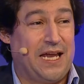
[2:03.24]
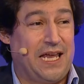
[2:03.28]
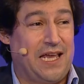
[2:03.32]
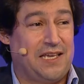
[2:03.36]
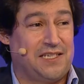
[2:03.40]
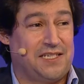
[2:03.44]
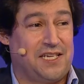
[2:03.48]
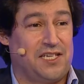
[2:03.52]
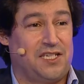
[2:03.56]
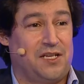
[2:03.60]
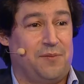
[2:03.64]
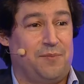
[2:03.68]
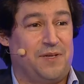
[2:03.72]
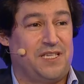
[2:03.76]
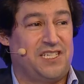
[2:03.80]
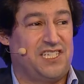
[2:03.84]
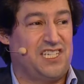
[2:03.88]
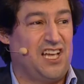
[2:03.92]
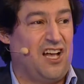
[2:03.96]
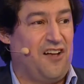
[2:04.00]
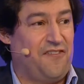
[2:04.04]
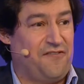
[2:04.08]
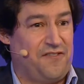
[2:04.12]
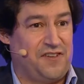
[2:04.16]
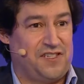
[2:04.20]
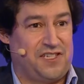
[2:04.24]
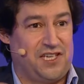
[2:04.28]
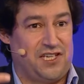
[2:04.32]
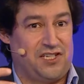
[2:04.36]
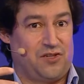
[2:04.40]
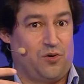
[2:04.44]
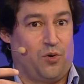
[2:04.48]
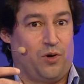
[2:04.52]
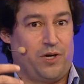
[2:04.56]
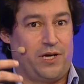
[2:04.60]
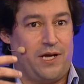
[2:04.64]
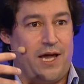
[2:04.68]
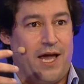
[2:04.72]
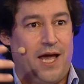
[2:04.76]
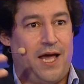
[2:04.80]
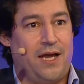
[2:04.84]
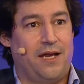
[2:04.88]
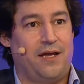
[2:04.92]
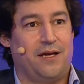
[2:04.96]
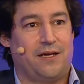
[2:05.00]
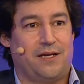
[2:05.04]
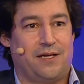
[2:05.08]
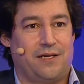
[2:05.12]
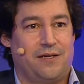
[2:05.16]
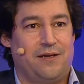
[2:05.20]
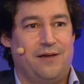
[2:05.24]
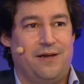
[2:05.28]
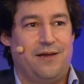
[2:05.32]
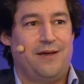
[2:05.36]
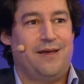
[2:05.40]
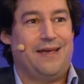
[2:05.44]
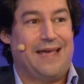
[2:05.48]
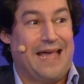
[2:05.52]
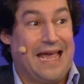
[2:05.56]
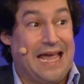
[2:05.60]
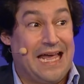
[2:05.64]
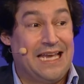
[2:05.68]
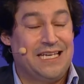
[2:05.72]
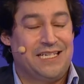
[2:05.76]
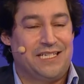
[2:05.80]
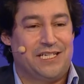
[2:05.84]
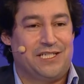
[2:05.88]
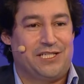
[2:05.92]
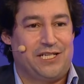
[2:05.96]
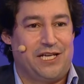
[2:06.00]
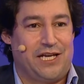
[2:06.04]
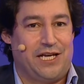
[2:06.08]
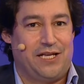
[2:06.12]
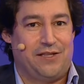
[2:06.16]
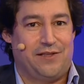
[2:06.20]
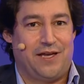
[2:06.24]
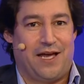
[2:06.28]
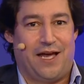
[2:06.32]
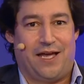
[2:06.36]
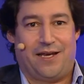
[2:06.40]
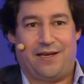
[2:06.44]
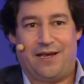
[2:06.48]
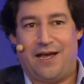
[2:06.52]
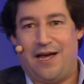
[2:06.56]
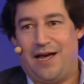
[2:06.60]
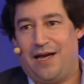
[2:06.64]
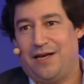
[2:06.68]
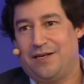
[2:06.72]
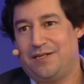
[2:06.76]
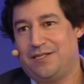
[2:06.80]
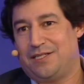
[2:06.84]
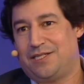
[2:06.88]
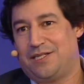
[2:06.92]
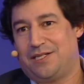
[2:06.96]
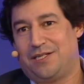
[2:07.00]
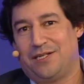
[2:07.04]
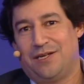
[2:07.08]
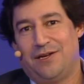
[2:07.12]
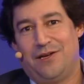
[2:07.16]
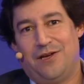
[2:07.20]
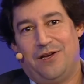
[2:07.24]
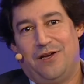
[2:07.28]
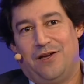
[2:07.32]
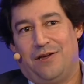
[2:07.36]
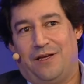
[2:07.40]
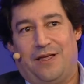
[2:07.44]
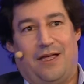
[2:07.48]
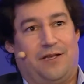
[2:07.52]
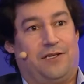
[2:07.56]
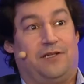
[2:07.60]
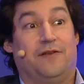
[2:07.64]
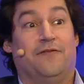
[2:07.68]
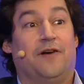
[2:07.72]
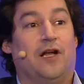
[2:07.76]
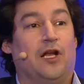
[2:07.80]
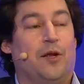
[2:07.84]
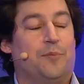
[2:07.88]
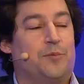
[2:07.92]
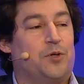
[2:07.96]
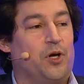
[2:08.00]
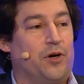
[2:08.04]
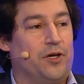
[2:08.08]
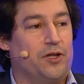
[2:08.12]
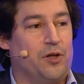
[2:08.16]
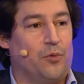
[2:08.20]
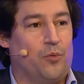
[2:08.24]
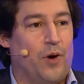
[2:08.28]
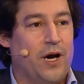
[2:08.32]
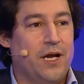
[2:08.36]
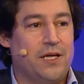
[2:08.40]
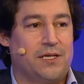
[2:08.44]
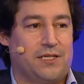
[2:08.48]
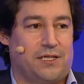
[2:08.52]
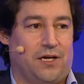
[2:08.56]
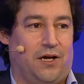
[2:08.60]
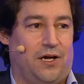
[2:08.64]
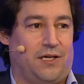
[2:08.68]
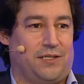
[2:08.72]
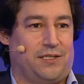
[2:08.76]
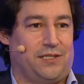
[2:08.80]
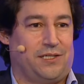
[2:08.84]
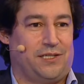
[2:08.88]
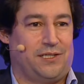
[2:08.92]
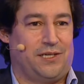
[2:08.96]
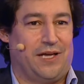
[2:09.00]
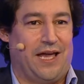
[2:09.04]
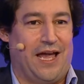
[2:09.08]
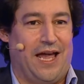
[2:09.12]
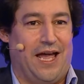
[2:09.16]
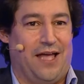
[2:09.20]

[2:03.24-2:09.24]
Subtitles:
banking system itself is this organic entity that has developed during the Renaissance.